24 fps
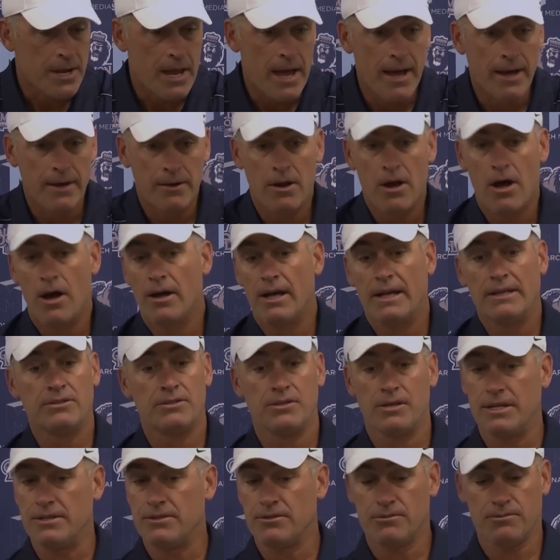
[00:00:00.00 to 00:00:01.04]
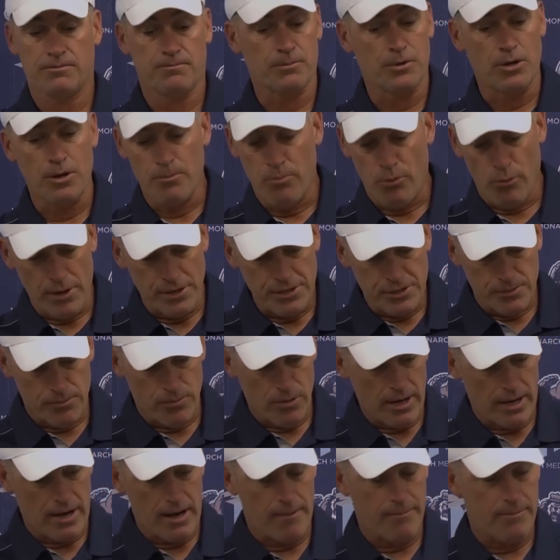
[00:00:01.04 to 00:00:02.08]
Yeah, no, it's a good point you
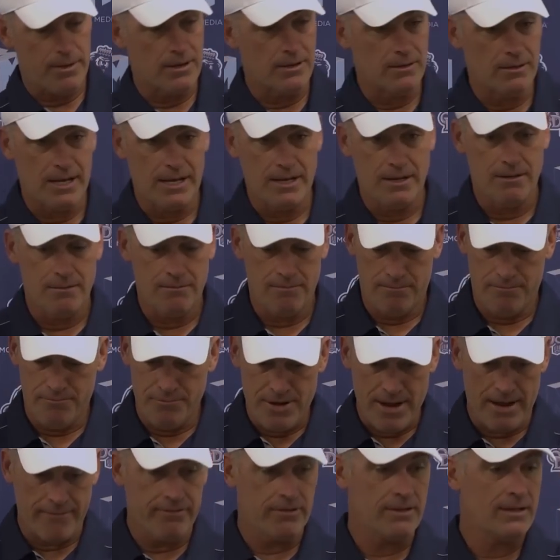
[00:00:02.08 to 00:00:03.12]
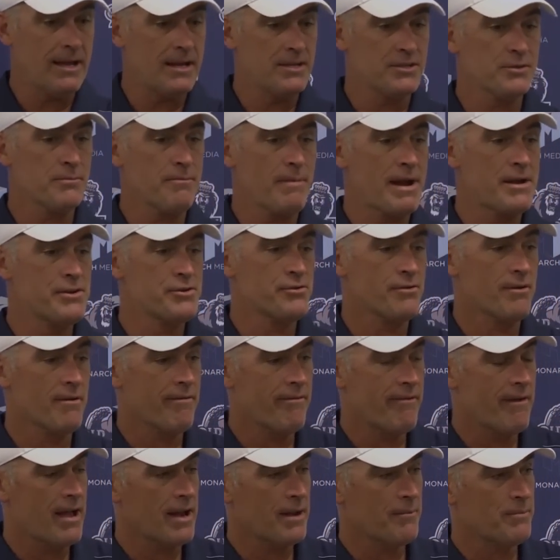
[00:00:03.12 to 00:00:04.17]
bring up. It definitely has a major
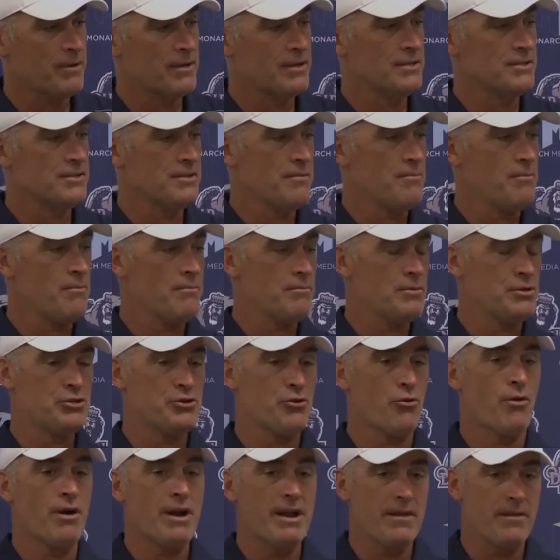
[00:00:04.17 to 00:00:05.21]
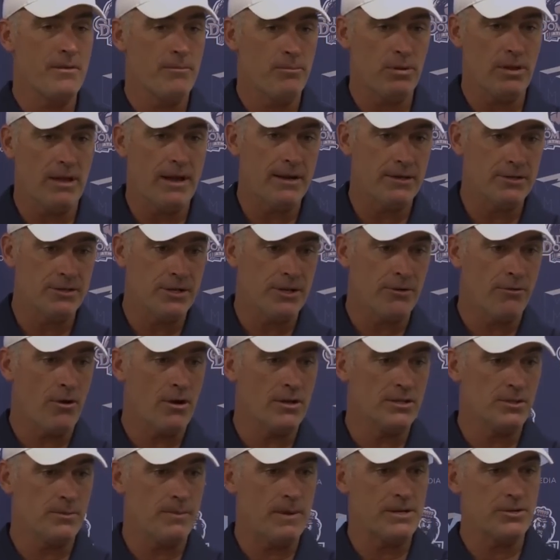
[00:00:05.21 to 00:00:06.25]
effect because the majority of the players that are
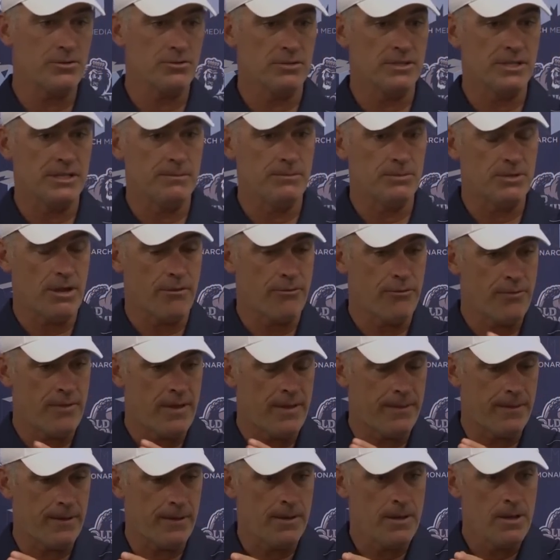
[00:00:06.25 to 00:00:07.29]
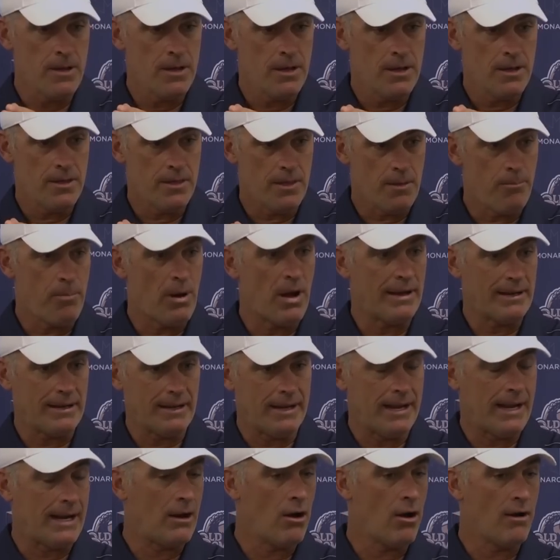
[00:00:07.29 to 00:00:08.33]
on special teams, other than the punt and
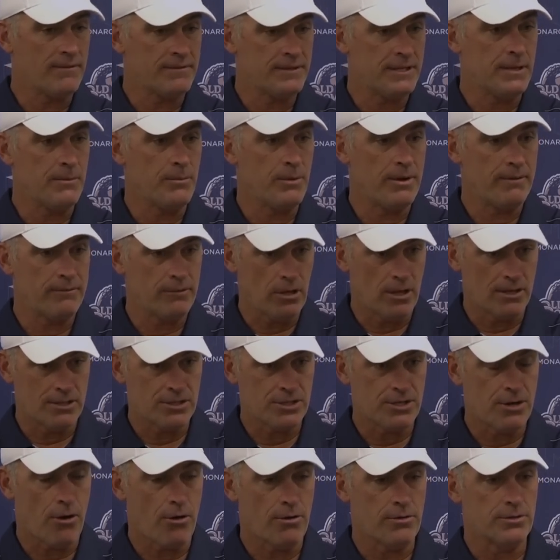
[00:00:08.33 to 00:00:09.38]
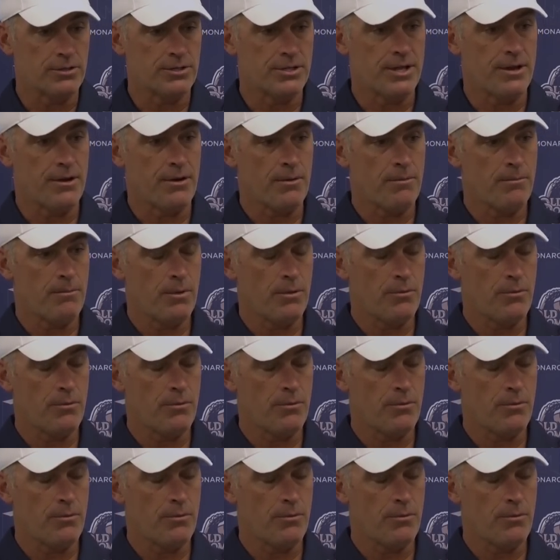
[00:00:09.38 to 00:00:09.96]
kickoff team, we have a lot of starters there.